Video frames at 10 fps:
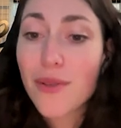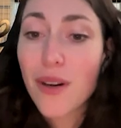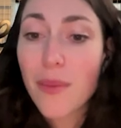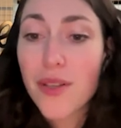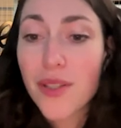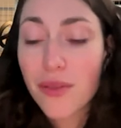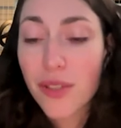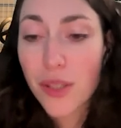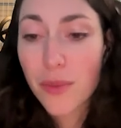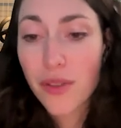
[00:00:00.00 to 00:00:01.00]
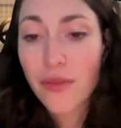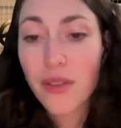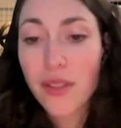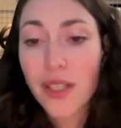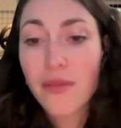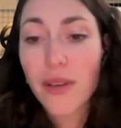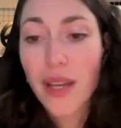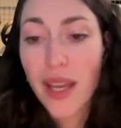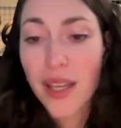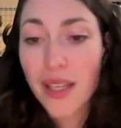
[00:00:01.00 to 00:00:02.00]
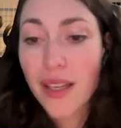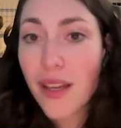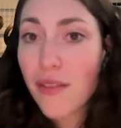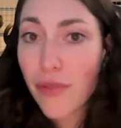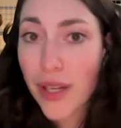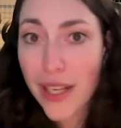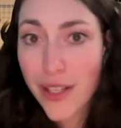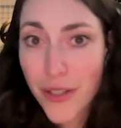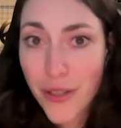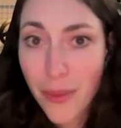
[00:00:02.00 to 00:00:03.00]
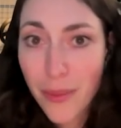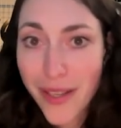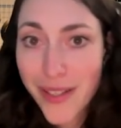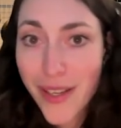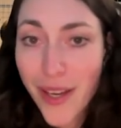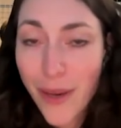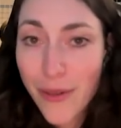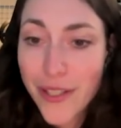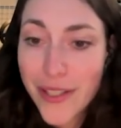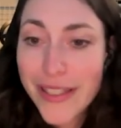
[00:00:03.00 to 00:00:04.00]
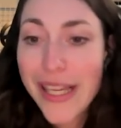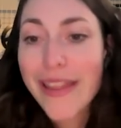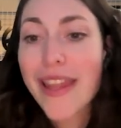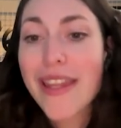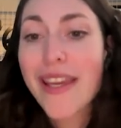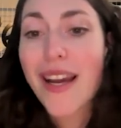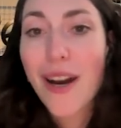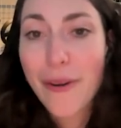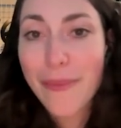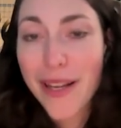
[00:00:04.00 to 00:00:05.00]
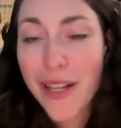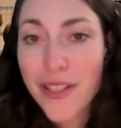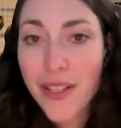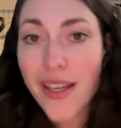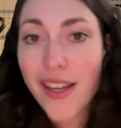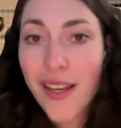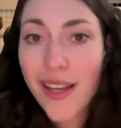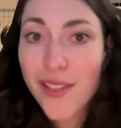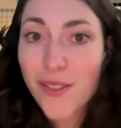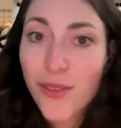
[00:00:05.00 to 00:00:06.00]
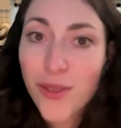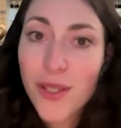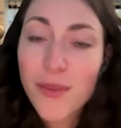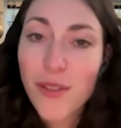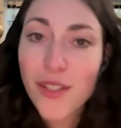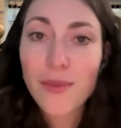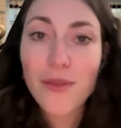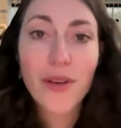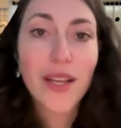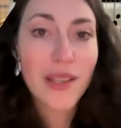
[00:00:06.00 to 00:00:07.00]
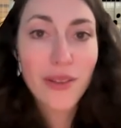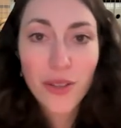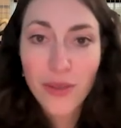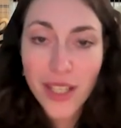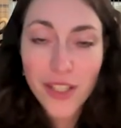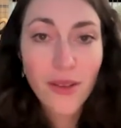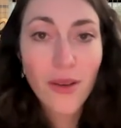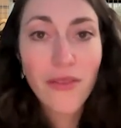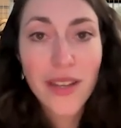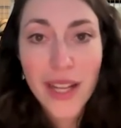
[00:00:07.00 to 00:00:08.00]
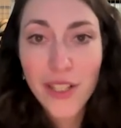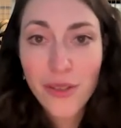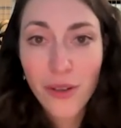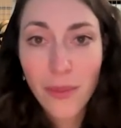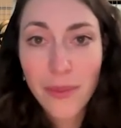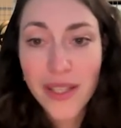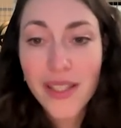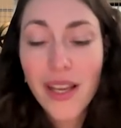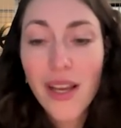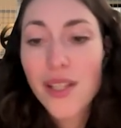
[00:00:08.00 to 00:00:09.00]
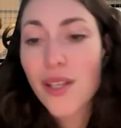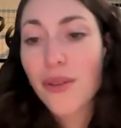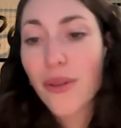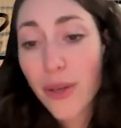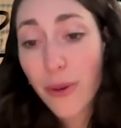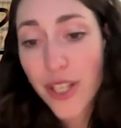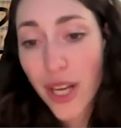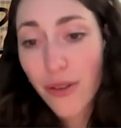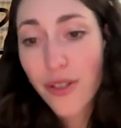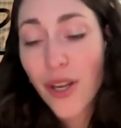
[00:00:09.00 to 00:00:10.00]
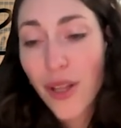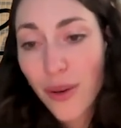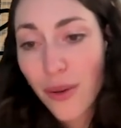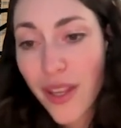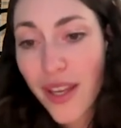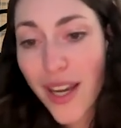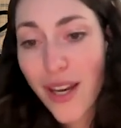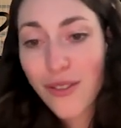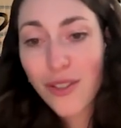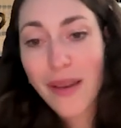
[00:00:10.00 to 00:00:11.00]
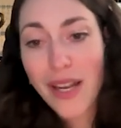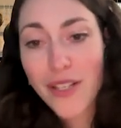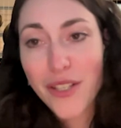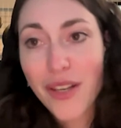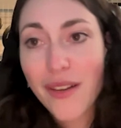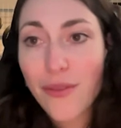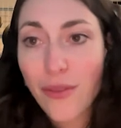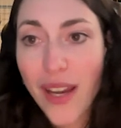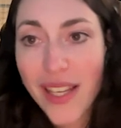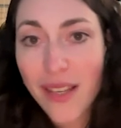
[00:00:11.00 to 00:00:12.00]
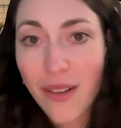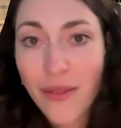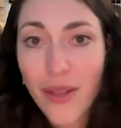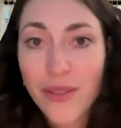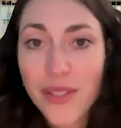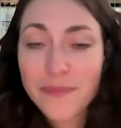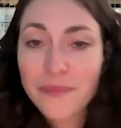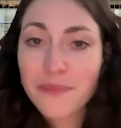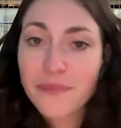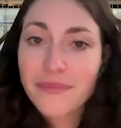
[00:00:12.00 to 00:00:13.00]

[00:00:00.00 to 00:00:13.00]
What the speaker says: you are Personio's point of contact for any financial topics. We just said that the account manager is also responsible for any contractual or financial topics, so you can reach out to the account manager for any of those.